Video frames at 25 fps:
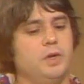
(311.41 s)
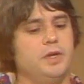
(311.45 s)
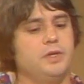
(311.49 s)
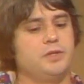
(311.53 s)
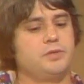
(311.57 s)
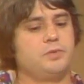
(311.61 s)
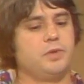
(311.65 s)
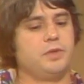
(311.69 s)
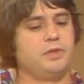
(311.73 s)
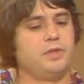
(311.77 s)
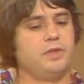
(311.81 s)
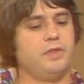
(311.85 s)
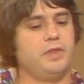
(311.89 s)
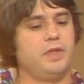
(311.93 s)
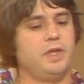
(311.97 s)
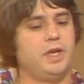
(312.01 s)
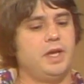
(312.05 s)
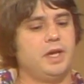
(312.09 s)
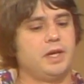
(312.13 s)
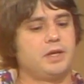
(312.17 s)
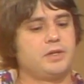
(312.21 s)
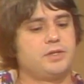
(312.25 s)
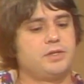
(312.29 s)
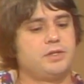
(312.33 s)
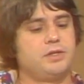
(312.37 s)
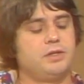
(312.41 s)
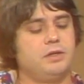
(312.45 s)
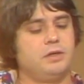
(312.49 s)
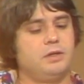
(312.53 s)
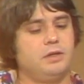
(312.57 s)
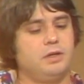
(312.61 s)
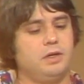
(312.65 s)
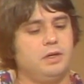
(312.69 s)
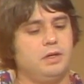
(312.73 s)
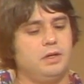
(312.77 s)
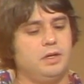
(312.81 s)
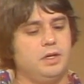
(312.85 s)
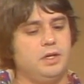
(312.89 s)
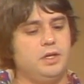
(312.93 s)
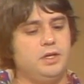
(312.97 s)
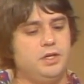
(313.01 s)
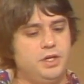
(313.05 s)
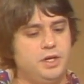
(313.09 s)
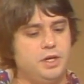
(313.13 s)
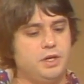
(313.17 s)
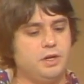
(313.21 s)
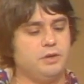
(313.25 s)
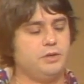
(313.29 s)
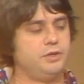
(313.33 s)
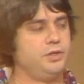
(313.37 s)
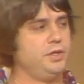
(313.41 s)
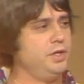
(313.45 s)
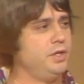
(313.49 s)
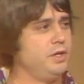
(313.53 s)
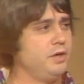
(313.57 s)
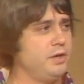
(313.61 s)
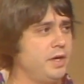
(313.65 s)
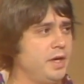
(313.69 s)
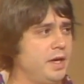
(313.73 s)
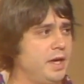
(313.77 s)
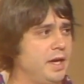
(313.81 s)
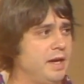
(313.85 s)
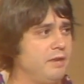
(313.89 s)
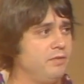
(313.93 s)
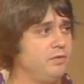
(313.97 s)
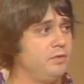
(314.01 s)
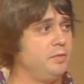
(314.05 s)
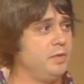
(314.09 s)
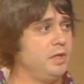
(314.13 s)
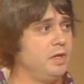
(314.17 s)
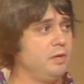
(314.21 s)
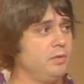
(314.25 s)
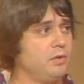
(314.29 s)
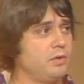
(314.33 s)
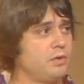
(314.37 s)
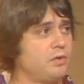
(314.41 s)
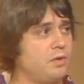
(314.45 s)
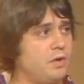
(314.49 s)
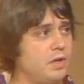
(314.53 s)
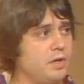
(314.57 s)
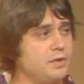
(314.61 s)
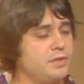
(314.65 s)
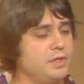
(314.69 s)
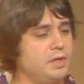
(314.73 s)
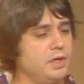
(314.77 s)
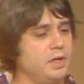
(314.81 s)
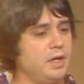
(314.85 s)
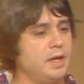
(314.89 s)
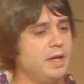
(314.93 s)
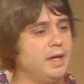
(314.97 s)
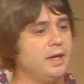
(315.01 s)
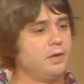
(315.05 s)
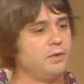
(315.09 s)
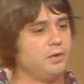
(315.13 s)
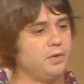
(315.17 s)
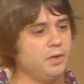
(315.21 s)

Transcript: is within the next year to year and a half to be able to cross the Atlantic,